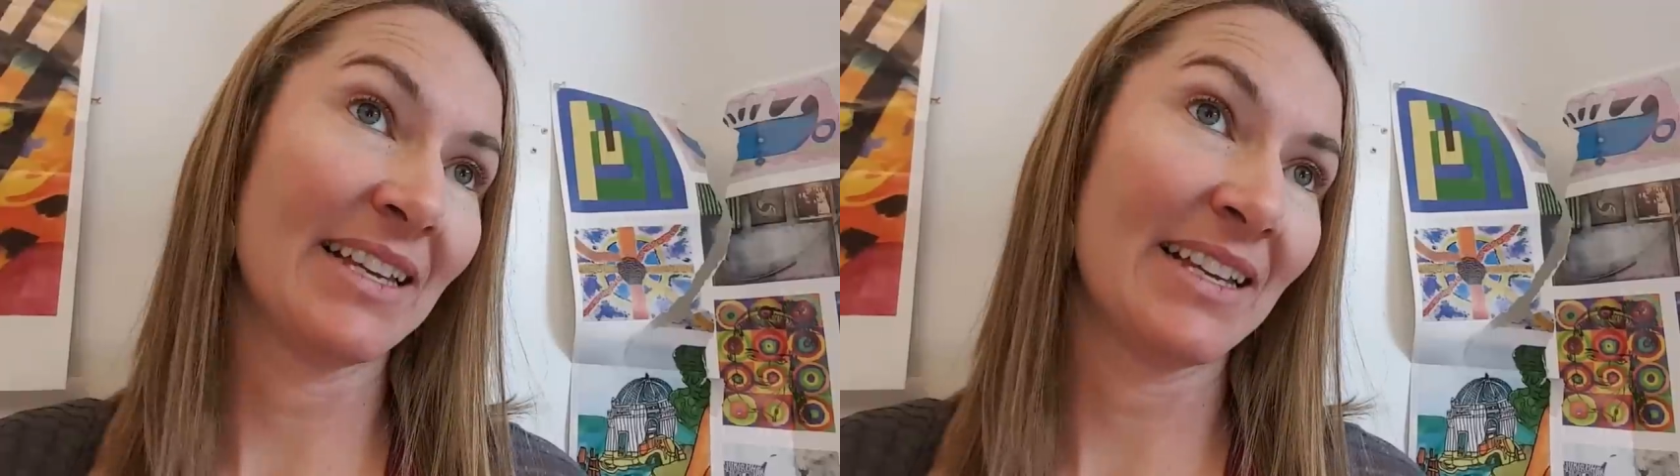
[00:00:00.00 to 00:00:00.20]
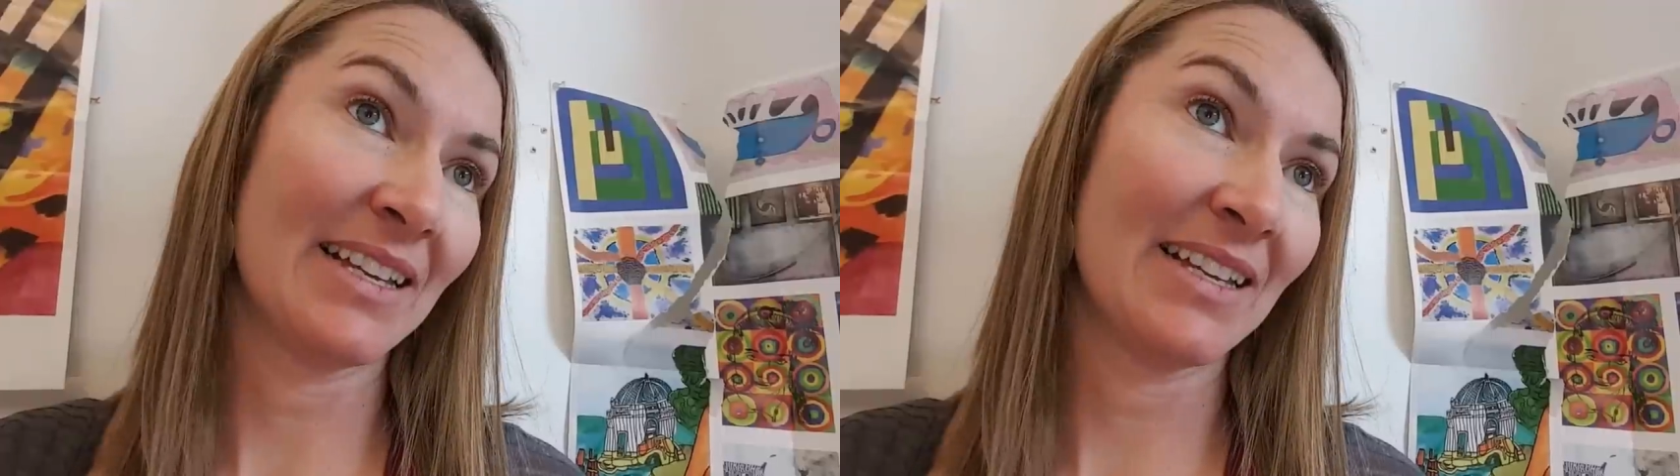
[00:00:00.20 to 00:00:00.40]

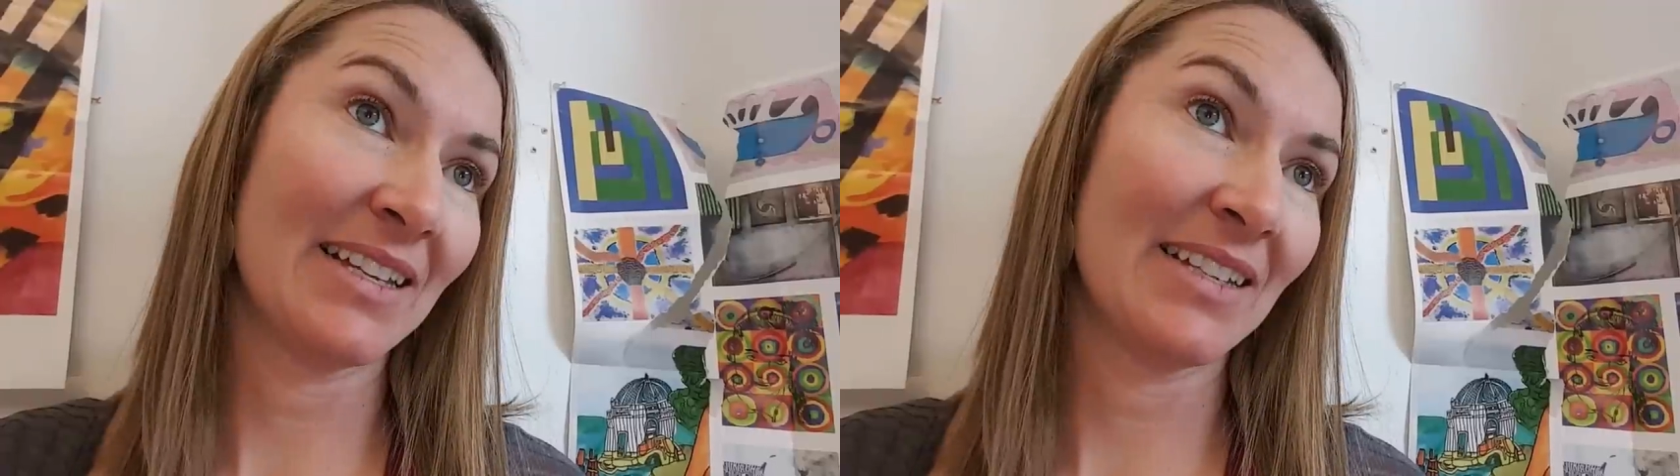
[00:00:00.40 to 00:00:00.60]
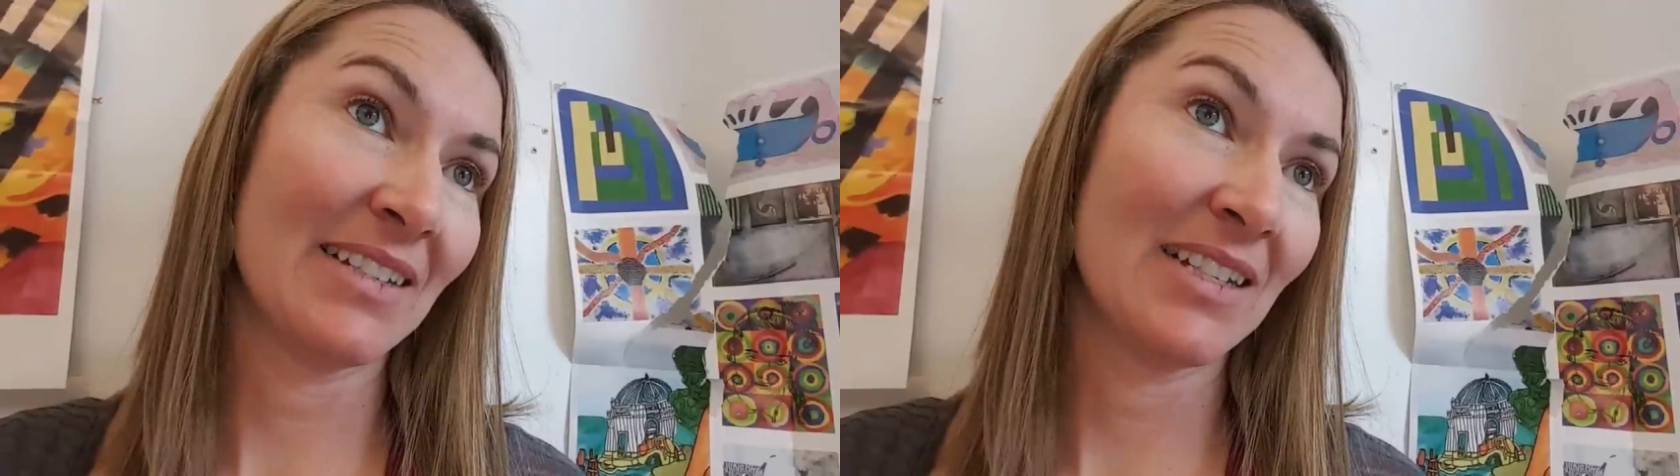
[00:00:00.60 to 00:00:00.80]

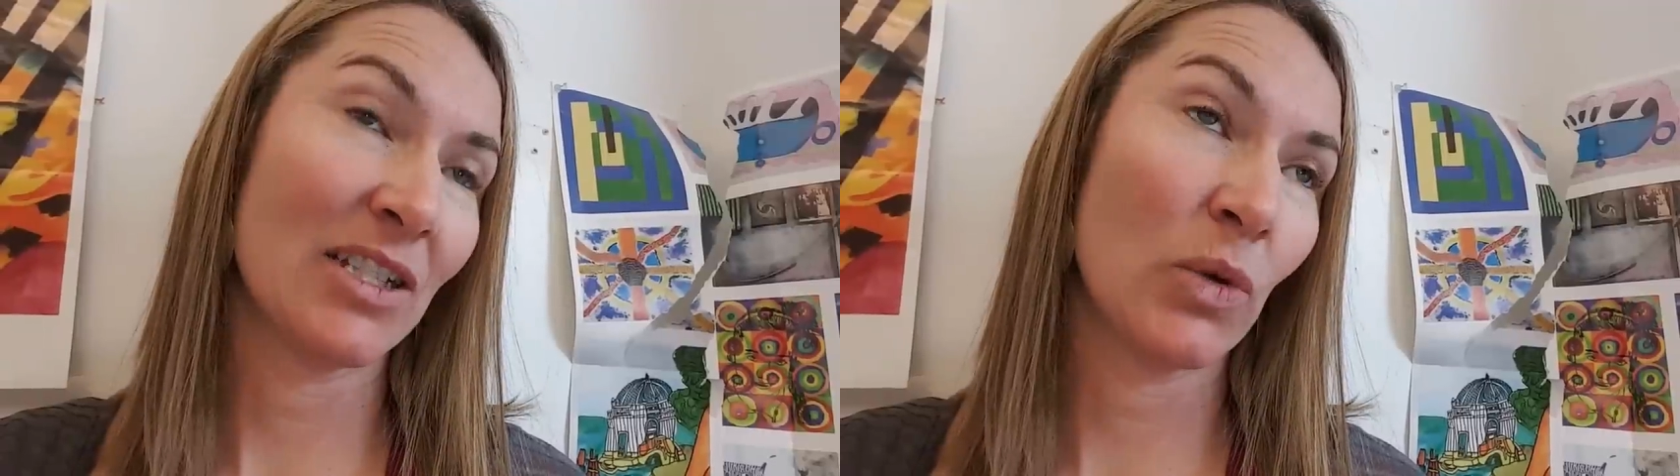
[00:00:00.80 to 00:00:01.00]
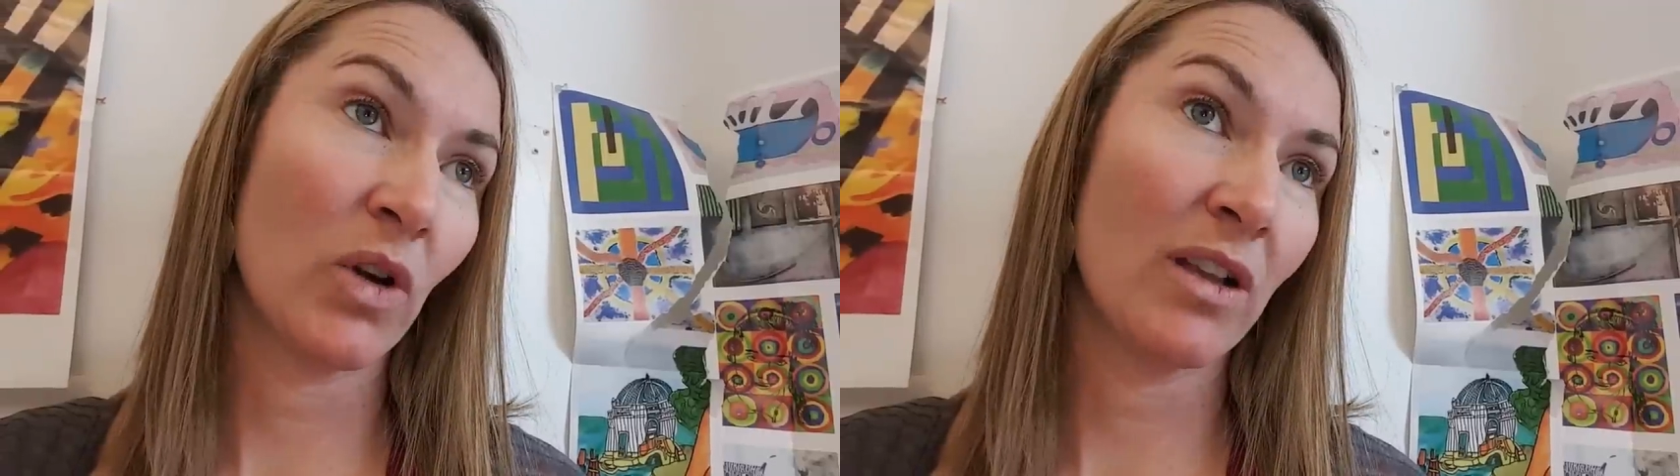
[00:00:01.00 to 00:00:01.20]
the
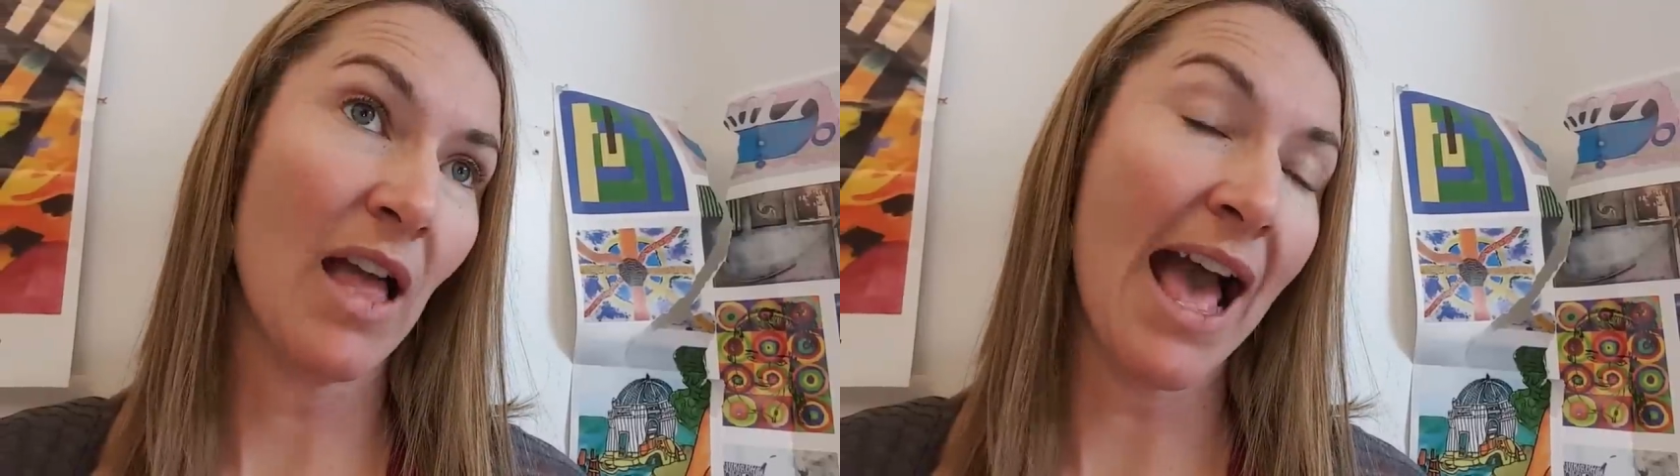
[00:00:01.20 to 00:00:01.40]
squirrel